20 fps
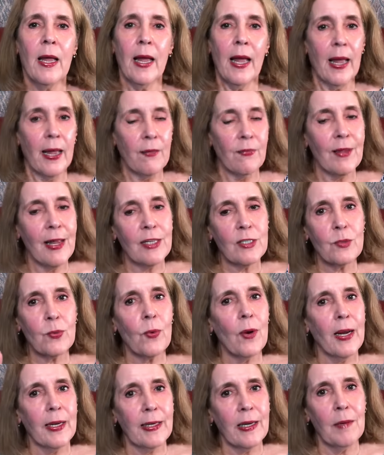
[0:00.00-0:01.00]
And that's where
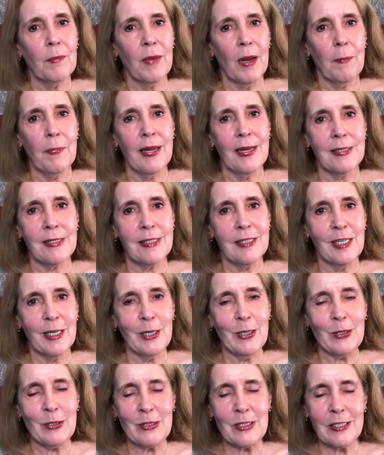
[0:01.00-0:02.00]
I get my best
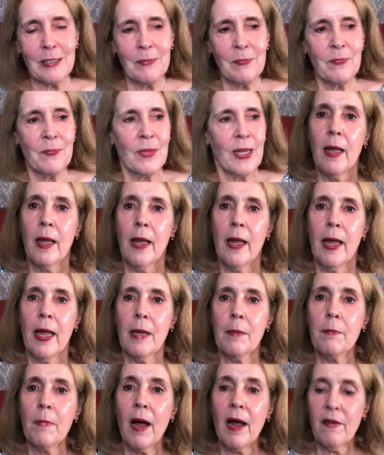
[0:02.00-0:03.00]
deals.
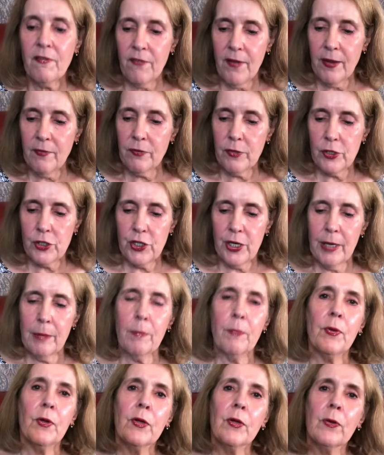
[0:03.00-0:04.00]
And my favorite
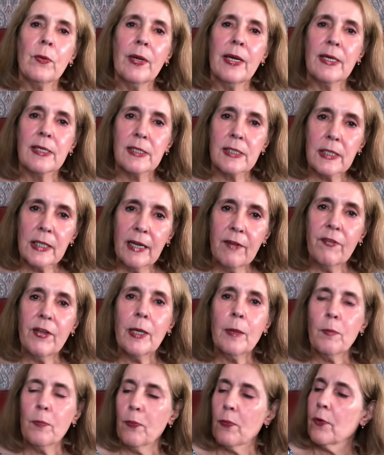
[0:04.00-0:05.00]
shampoo is
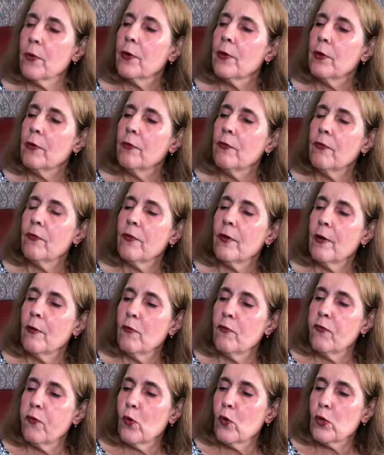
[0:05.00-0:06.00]
Living Proof
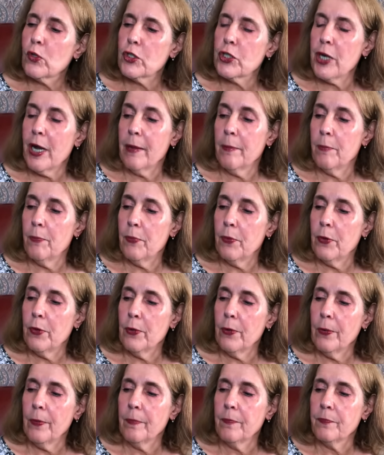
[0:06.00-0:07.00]
Full
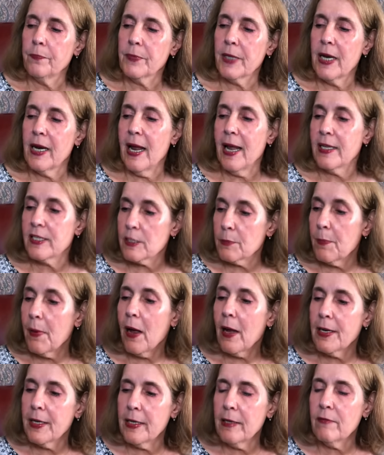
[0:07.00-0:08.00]
Shampoo. It adds
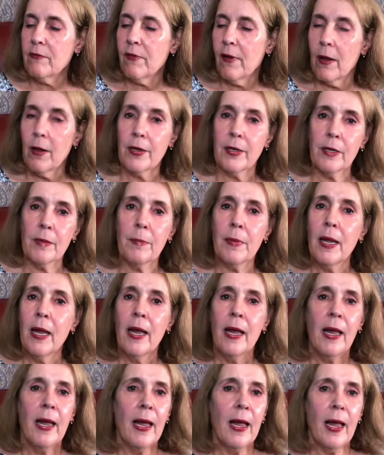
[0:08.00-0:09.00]
body and volume,
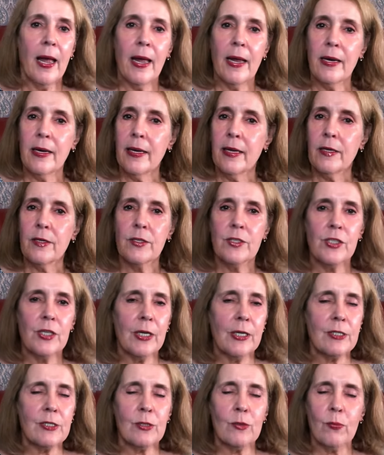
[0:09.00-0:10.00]
and it
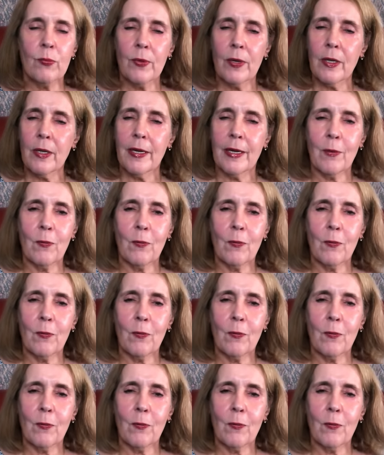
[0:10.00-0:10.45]
just really